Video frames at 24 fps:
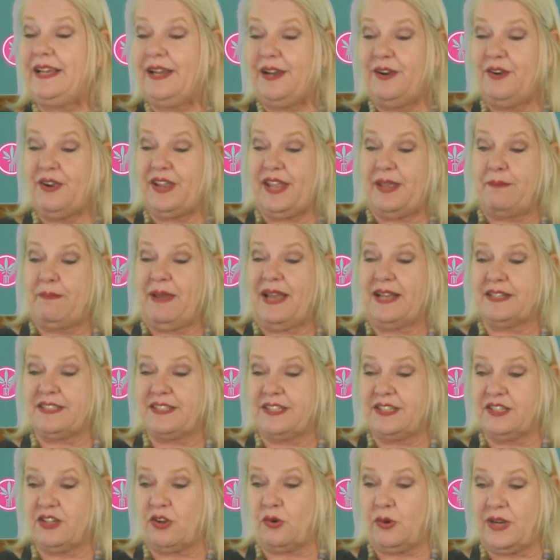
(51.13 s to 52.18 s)
Okay, back
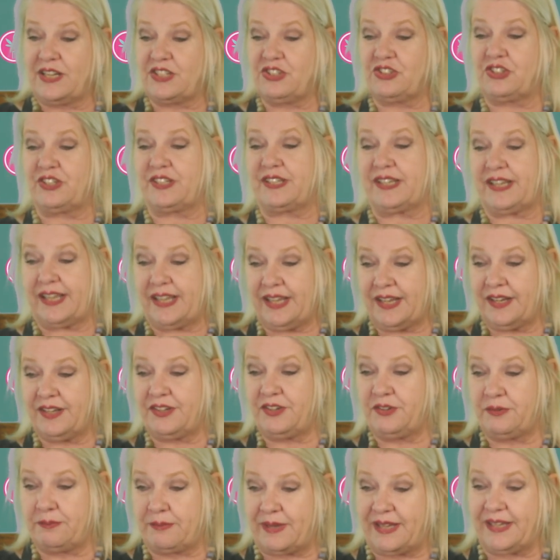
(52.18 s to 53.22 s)
to the question, can
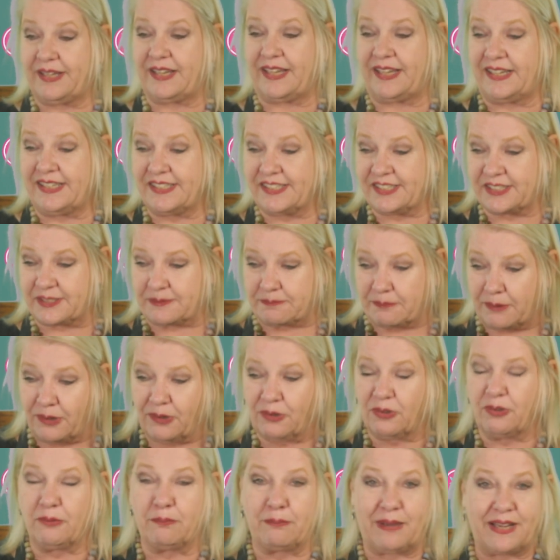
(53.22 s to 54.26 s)
you make a
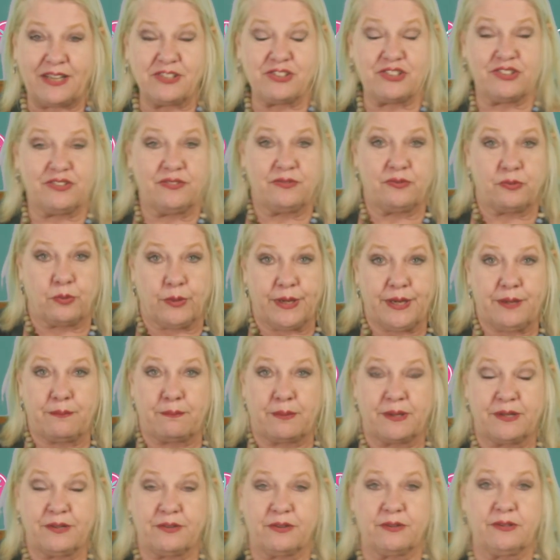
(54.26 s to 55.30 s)
small batch of weed
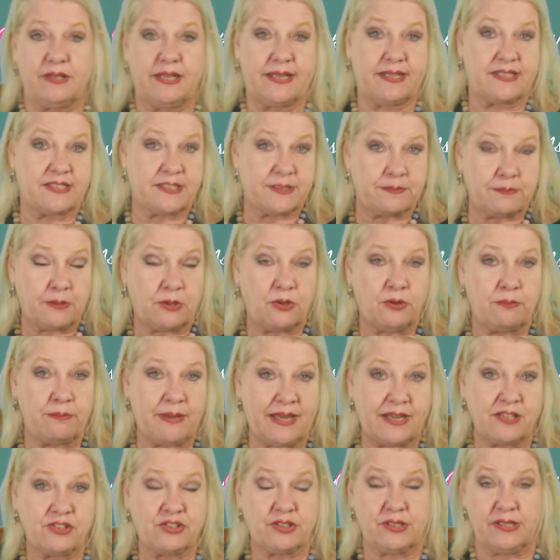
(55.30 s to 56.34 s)
butter, like a small
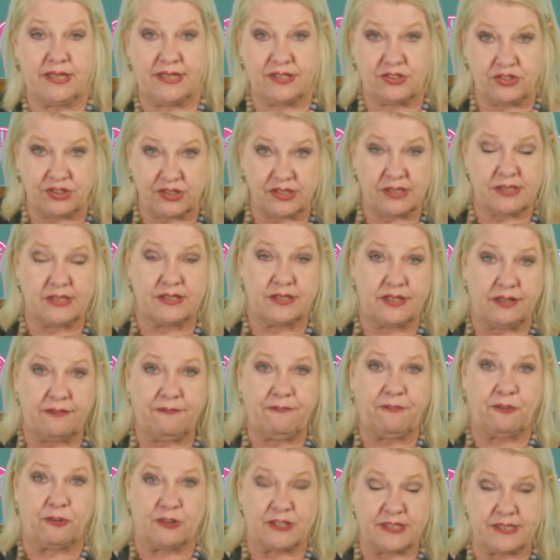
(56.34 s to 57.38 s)
batch, like just
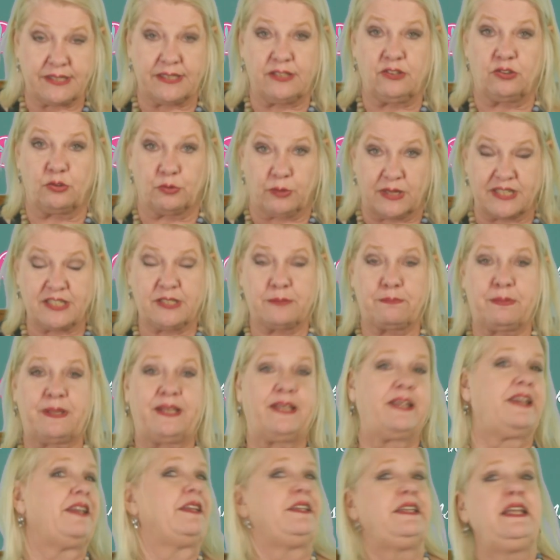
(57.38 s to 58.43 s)
enough for a single
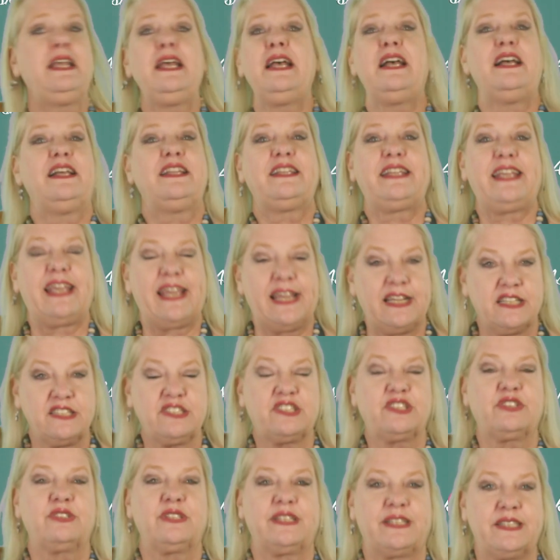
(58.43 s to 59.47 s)
recipe? And the
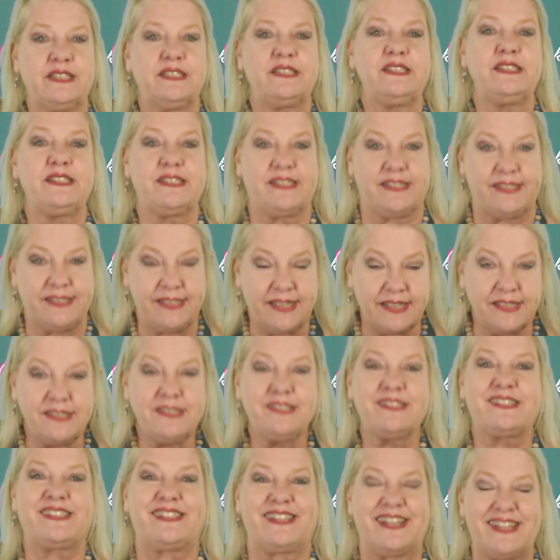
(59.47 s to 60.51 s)
answer is
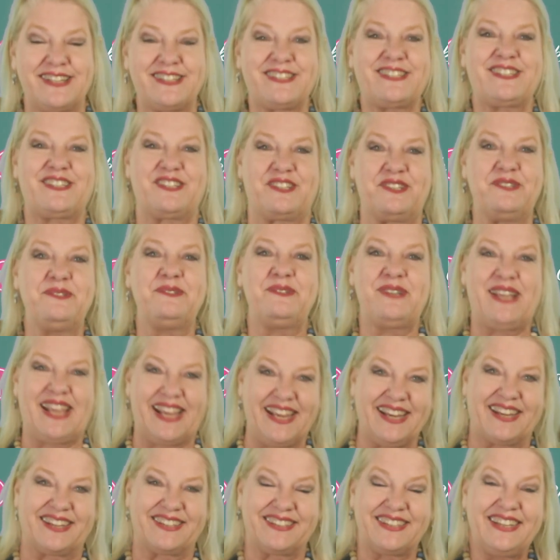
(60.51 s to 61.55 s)
yes, yes, you
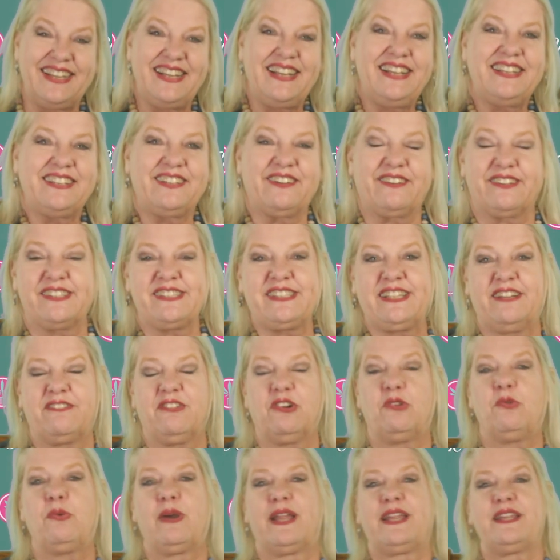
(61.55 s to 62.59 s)
can. There are
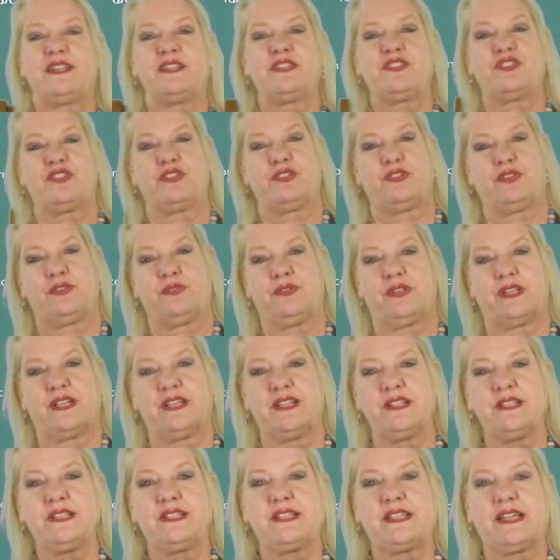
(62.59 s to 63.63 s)
several ways to do
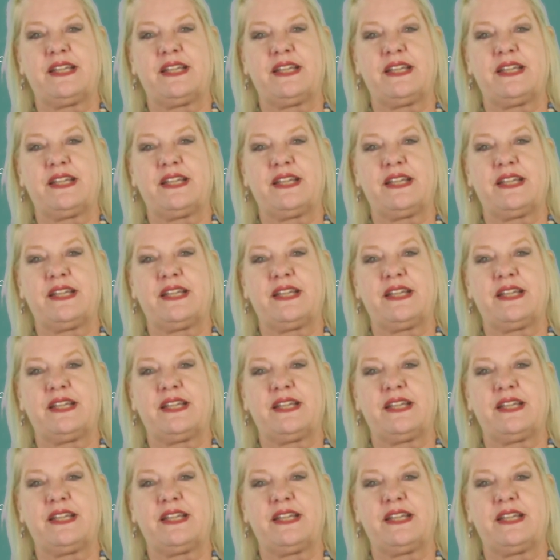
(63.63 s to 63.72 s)
this,